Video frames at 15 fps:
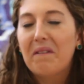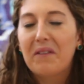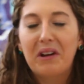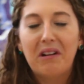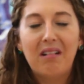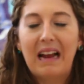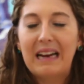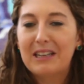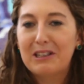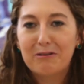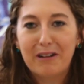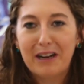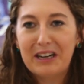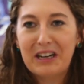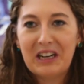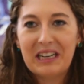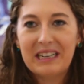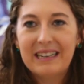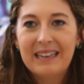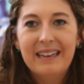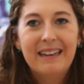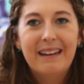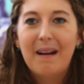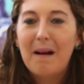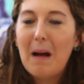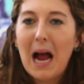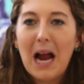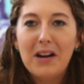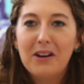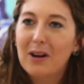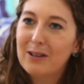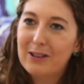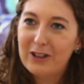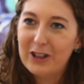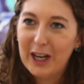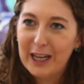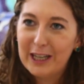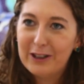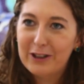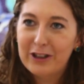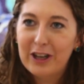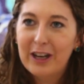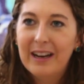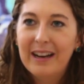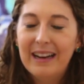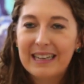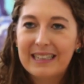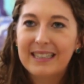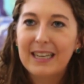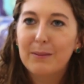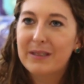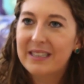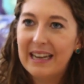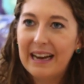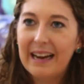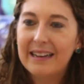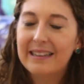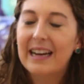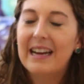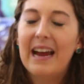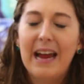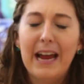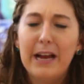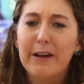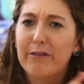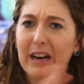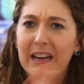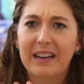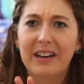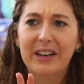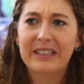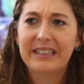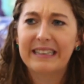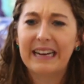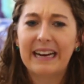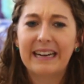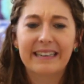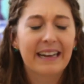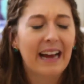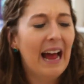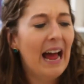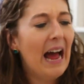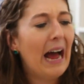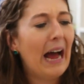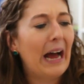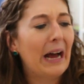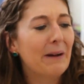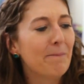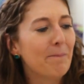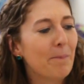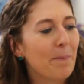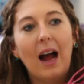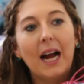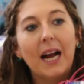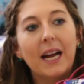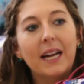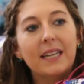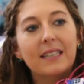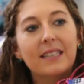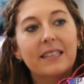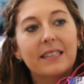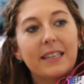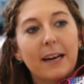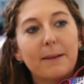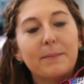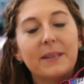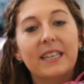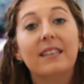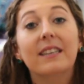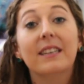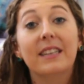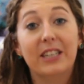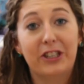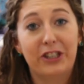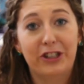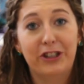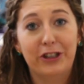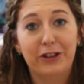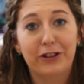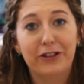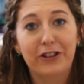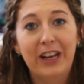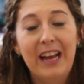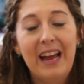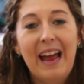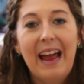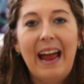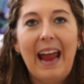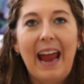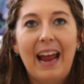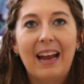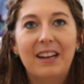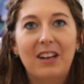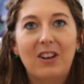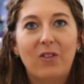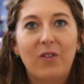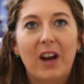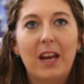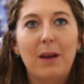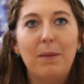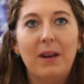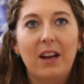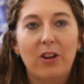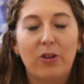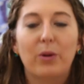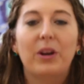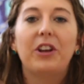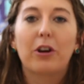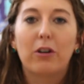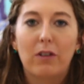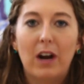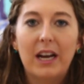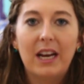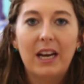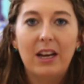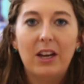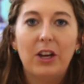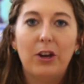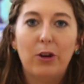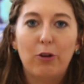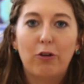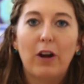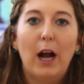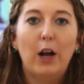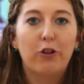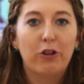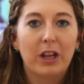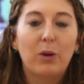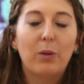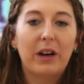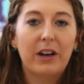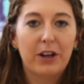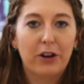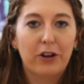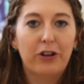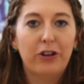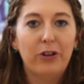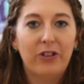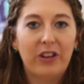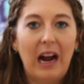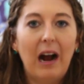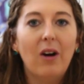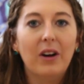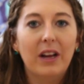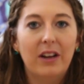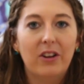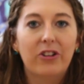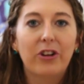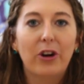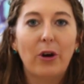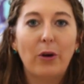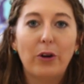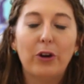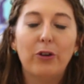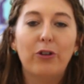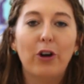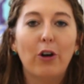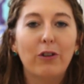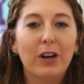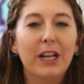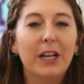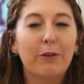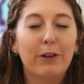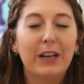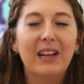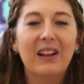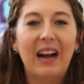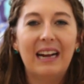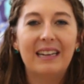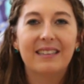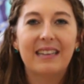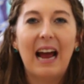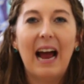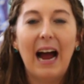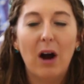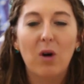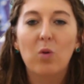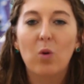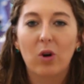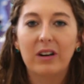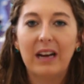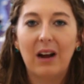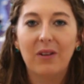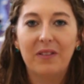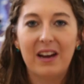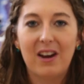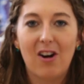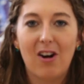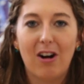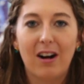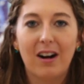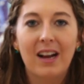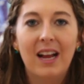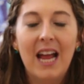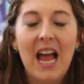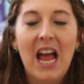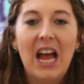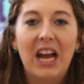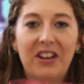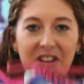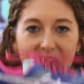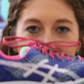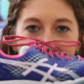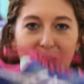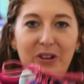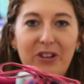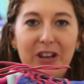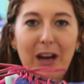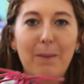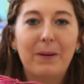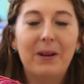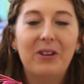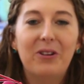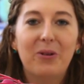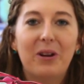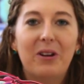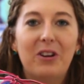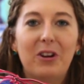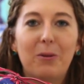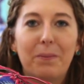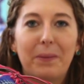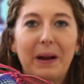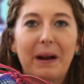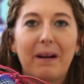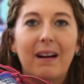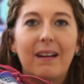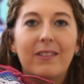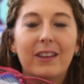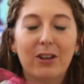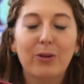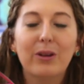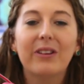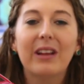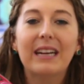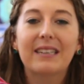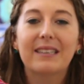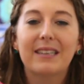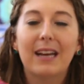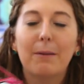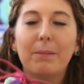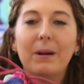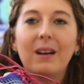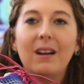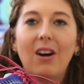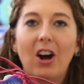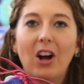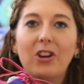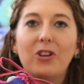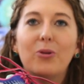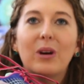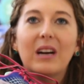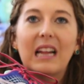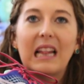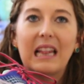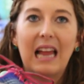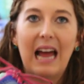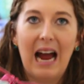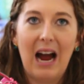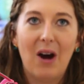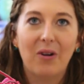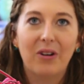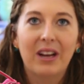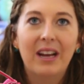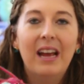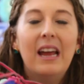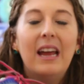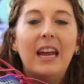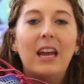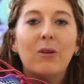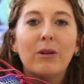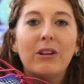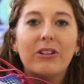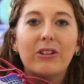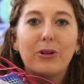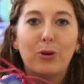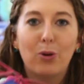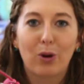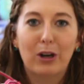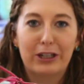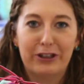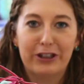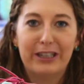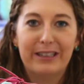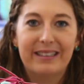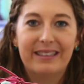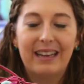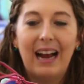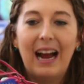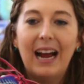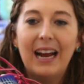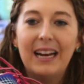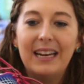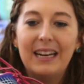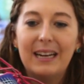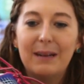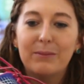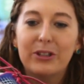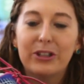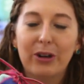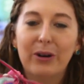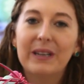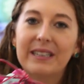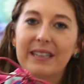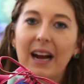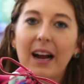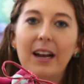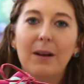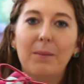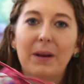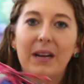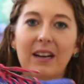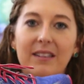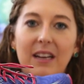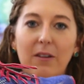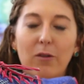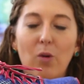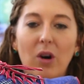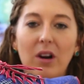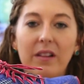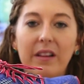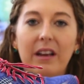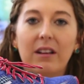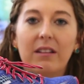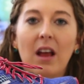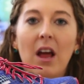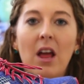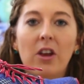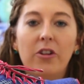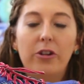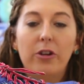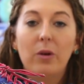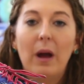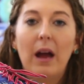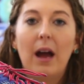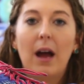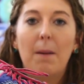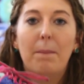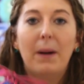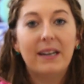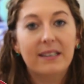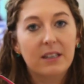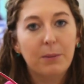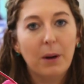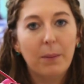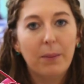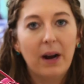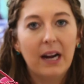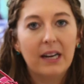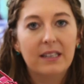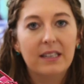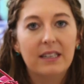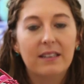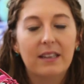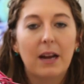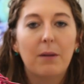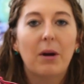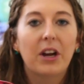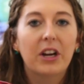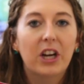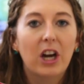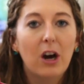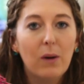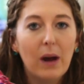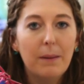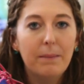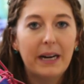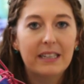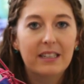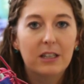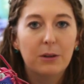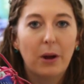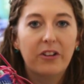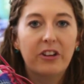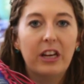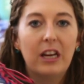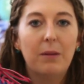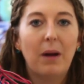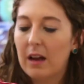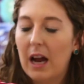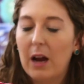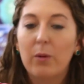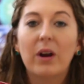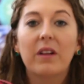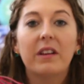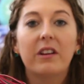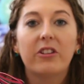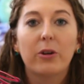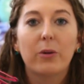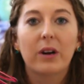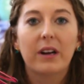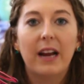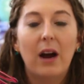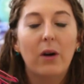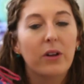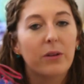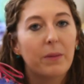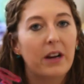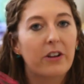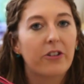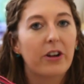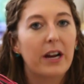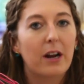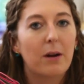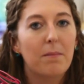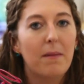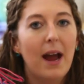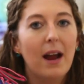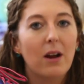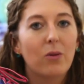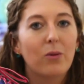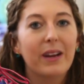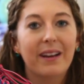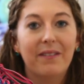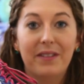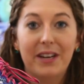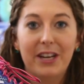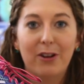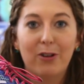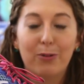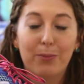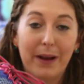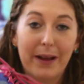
you like to run on. I don't judge, except sand. I hate running on sand. I stepped into this shoe, and it's funny because when you're running you gradually wear your shoes out, and so you don't really realize how worn out they are until you step into a new pair. This was like stepping onto a cloud. It was gorgeous. I am so excited because I've worn these to basketball practice. I'm on a co-ed basketball team. I wear these to work out with my trainer Matt. We have videos,